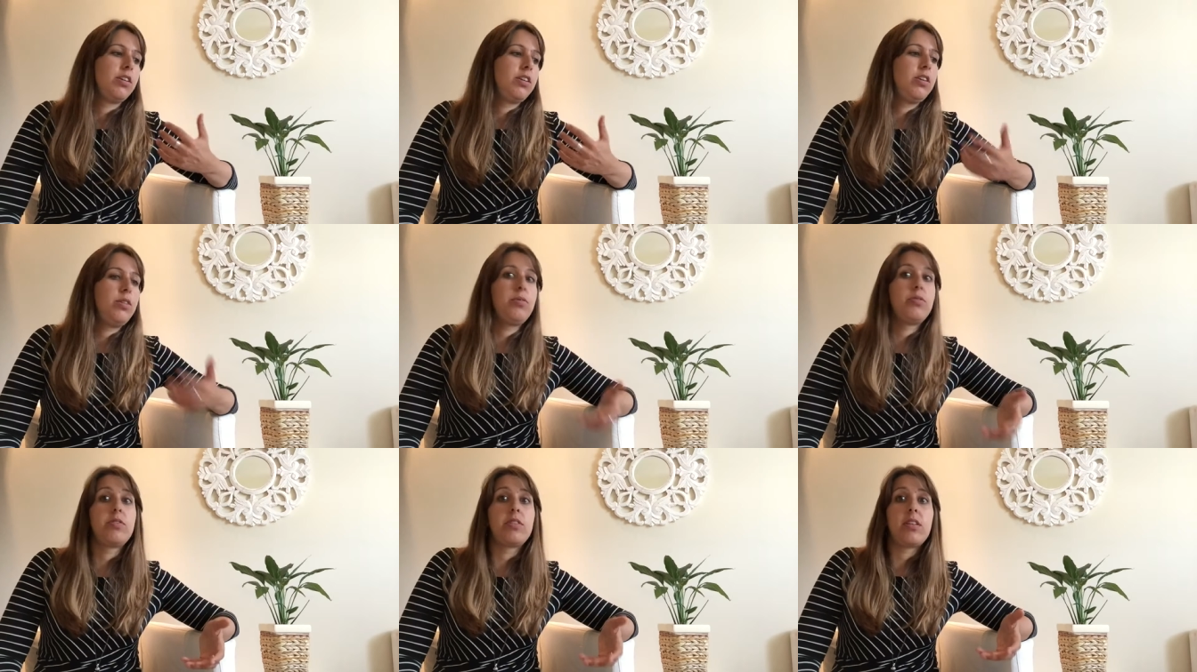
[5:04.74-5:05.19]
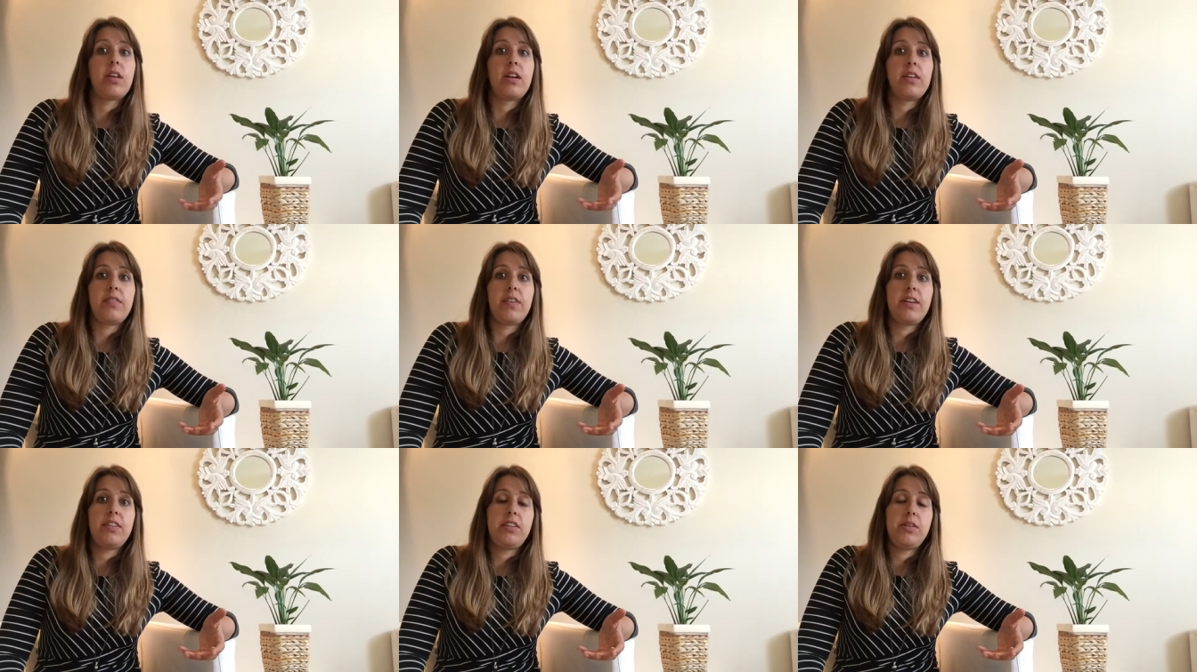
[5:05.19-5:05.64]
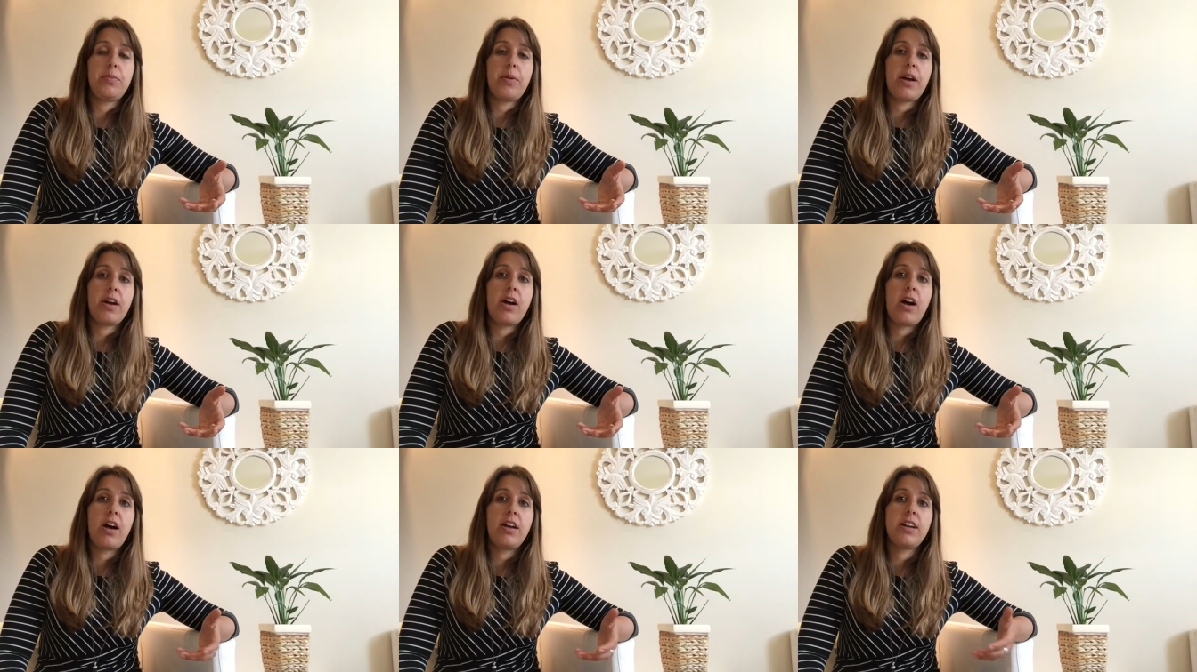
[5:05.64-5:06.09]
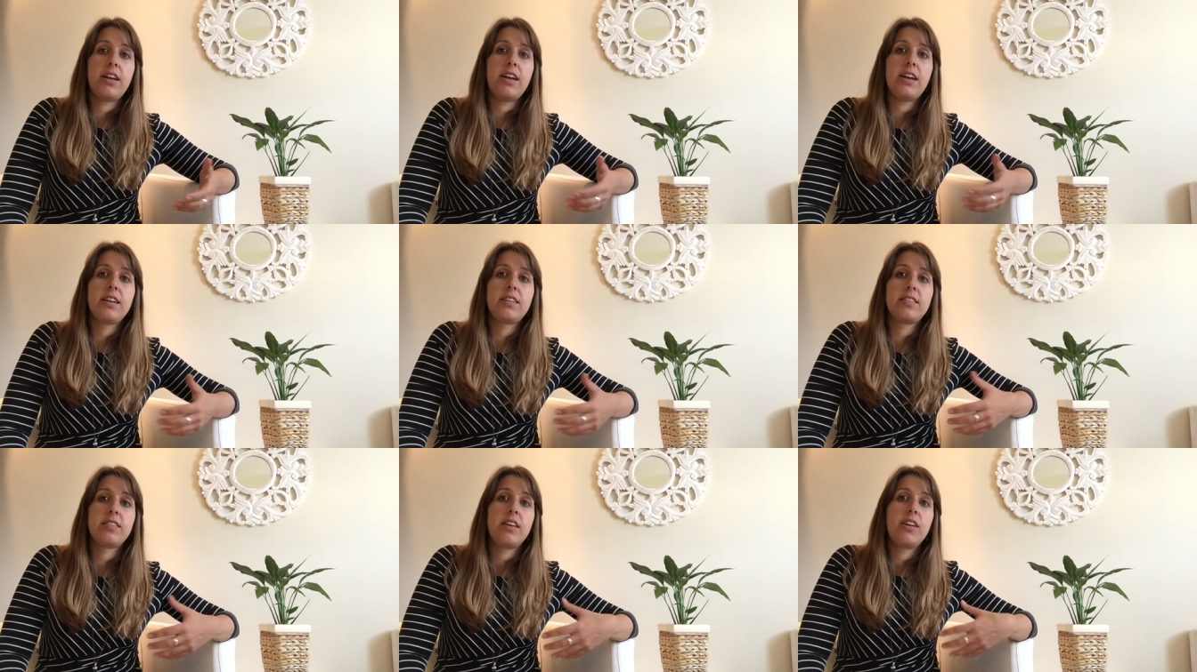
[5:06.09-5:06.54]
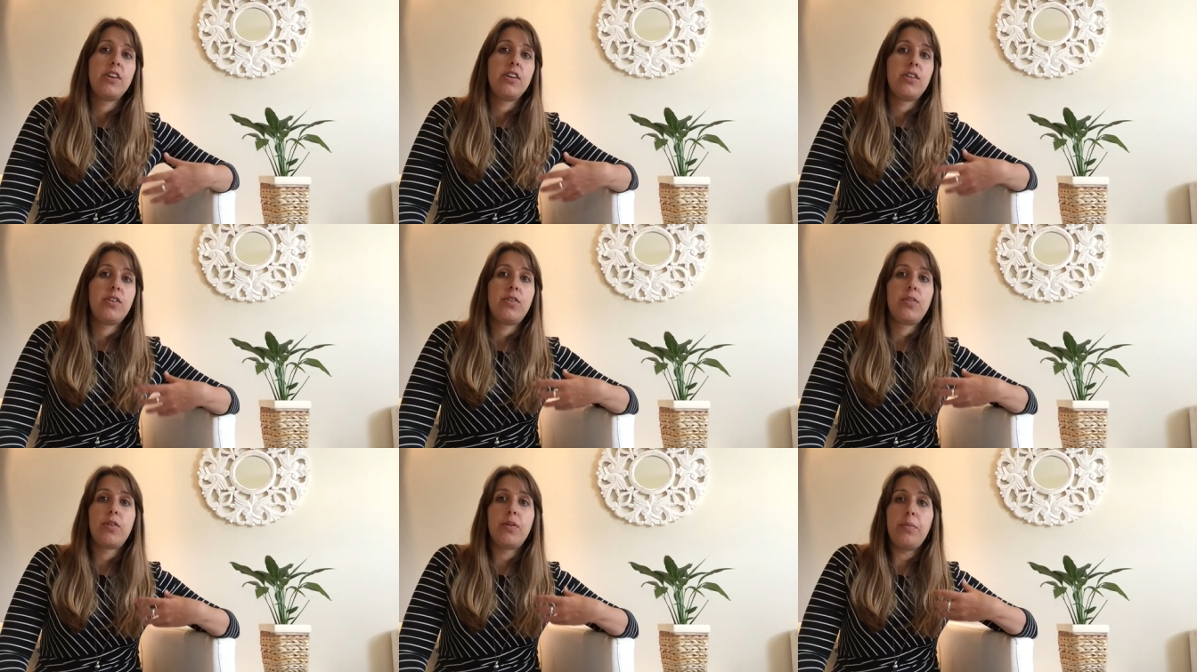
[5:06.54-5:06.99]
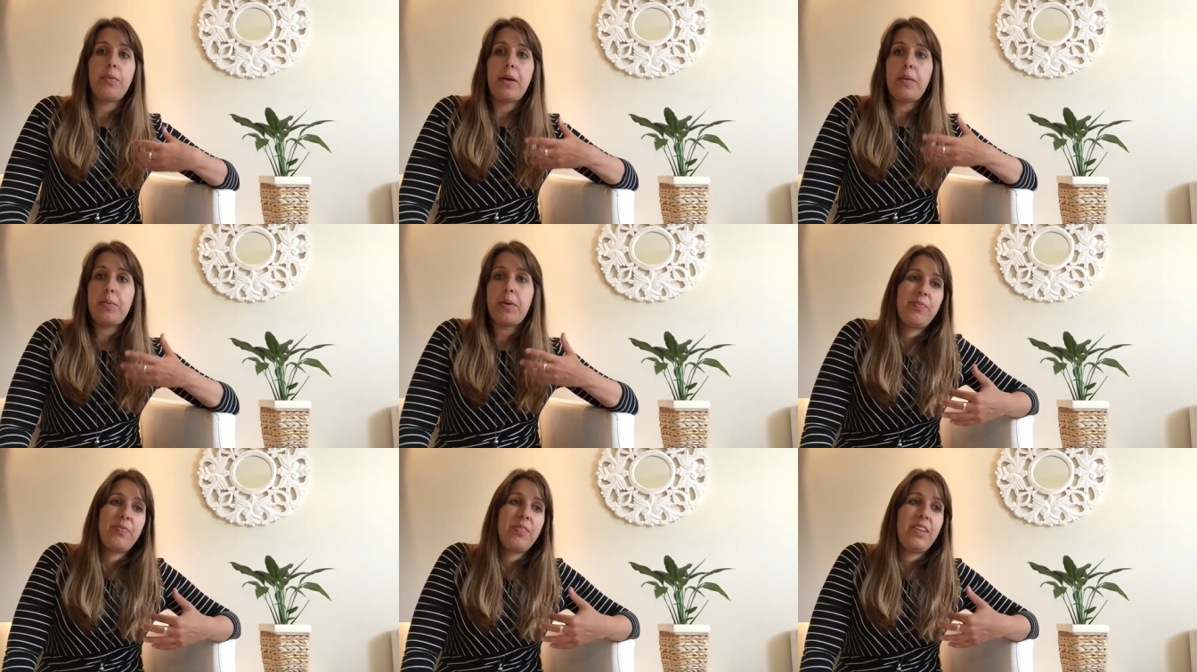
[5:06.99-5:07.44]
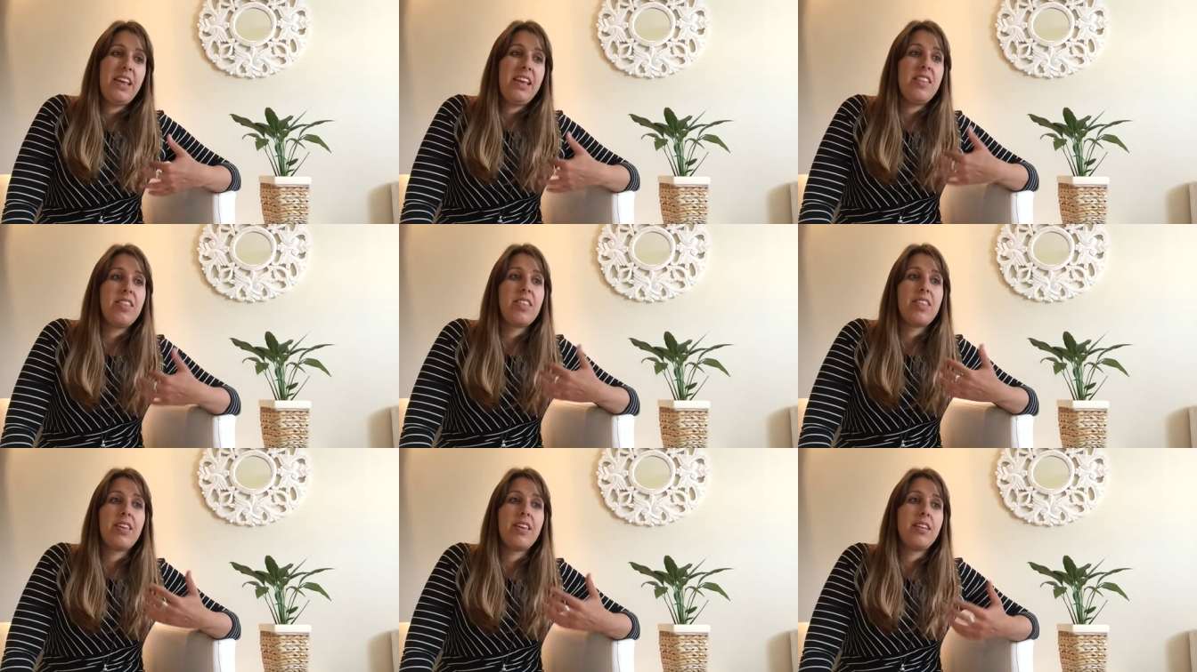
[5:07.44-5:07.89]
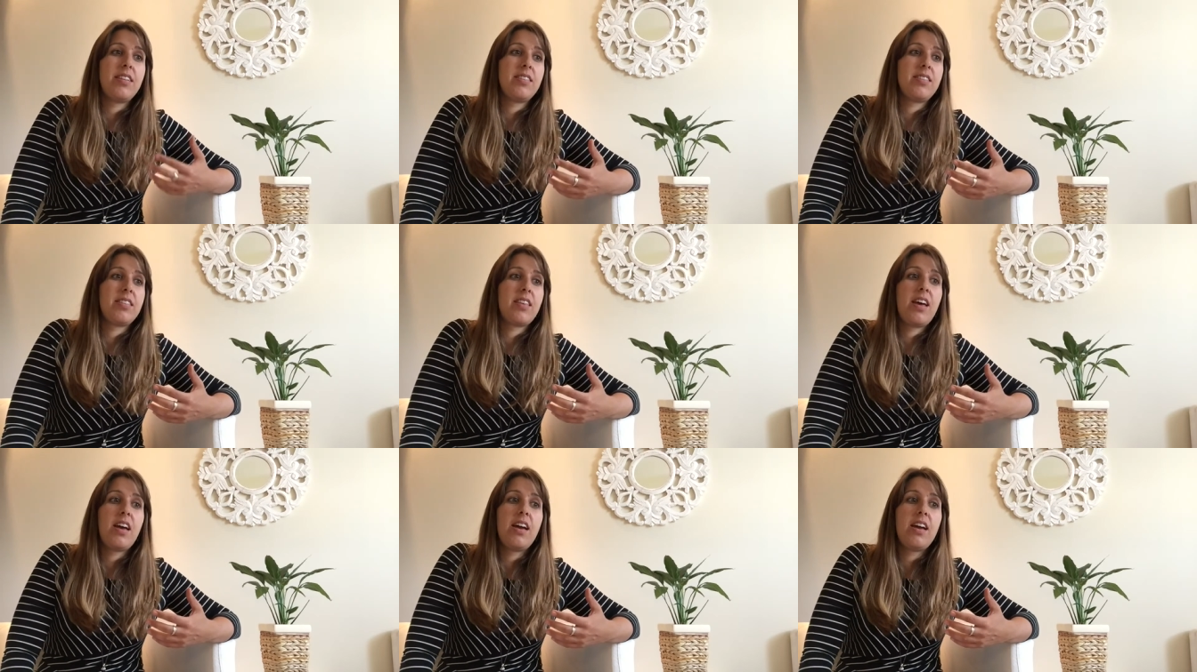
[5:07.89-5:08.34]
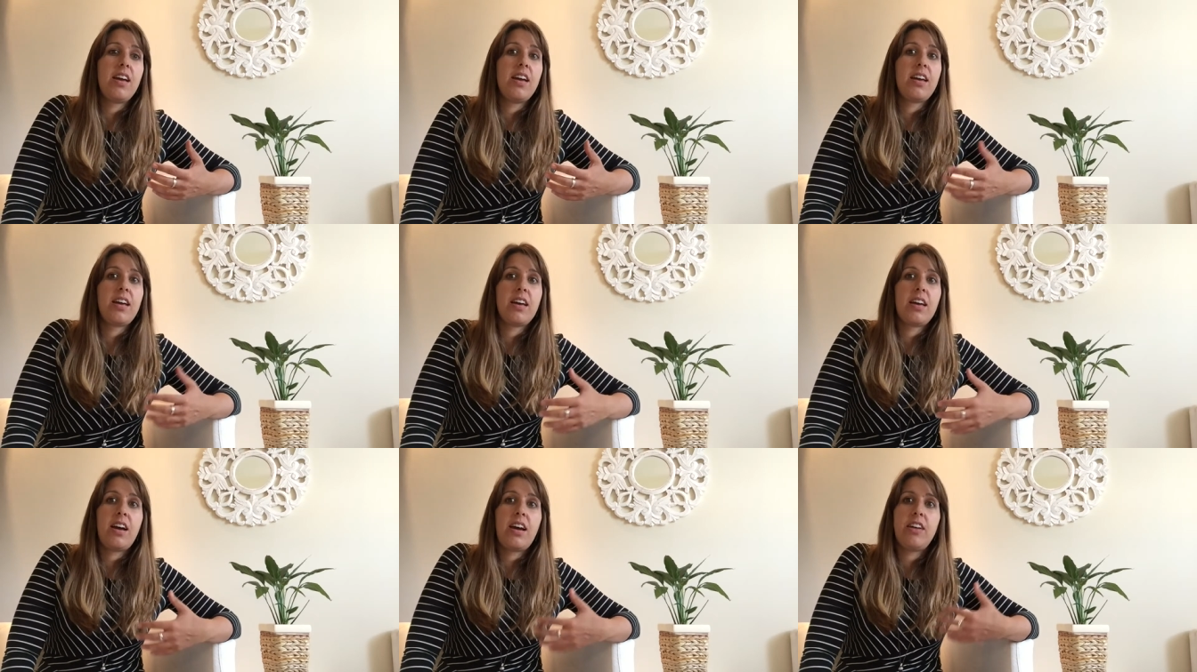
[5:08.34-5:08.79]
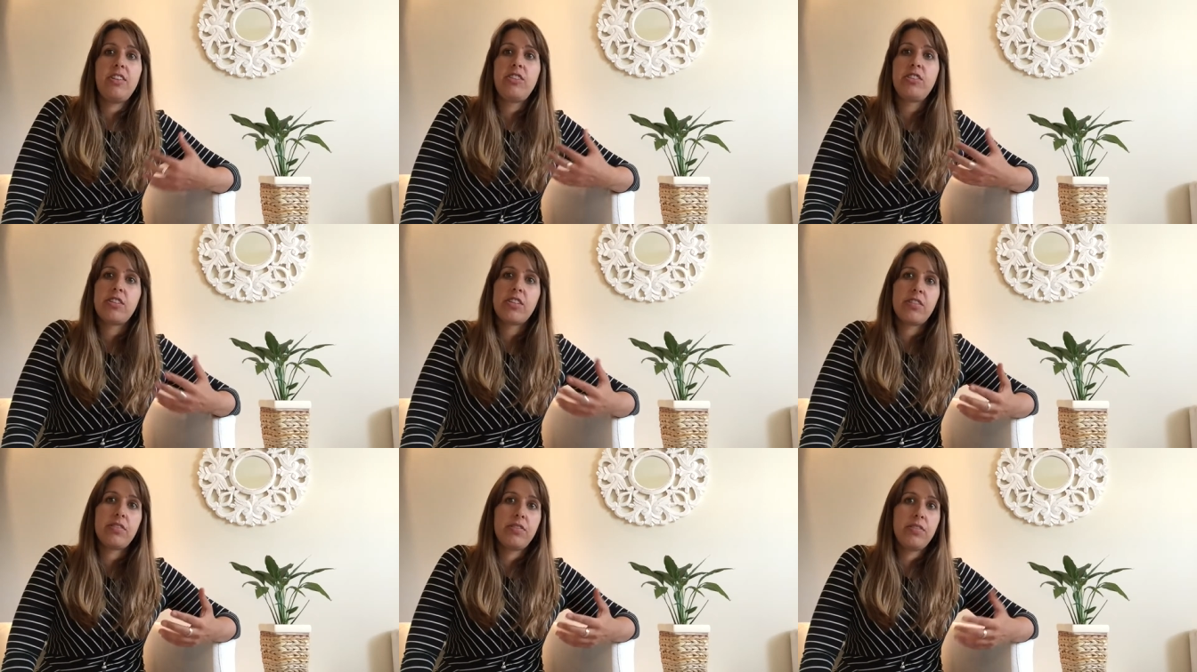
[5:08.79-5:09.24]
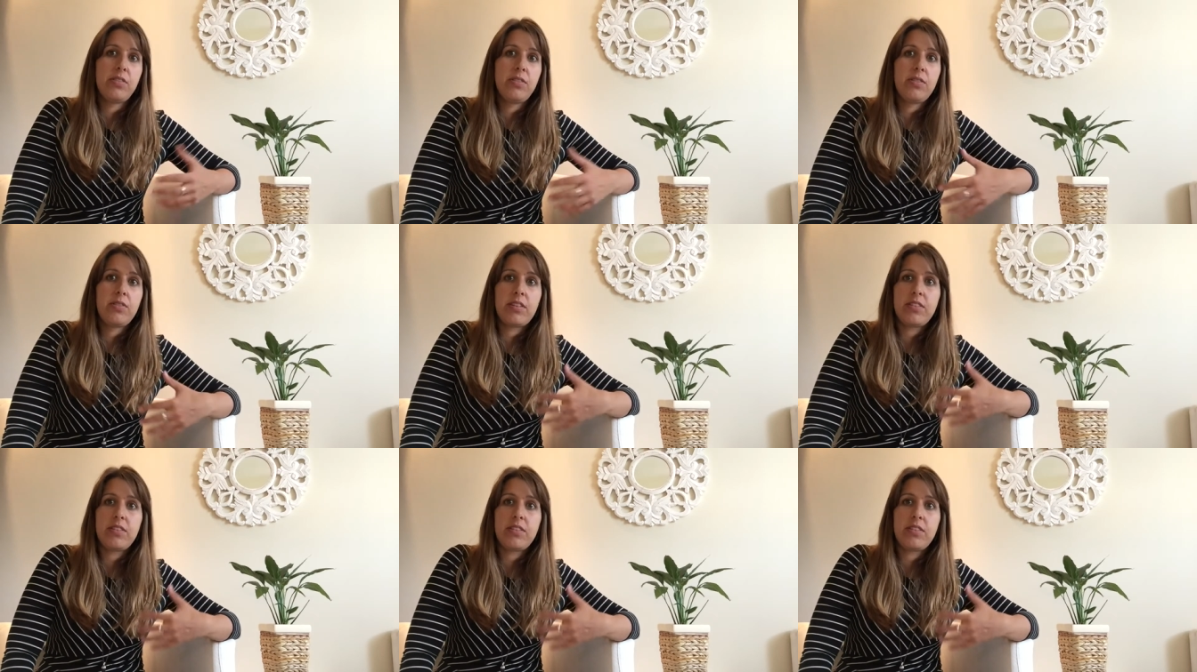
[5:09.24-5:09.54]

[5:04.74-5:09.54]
used a lot of antibiotics, or maybe eaten things like high sugar foods,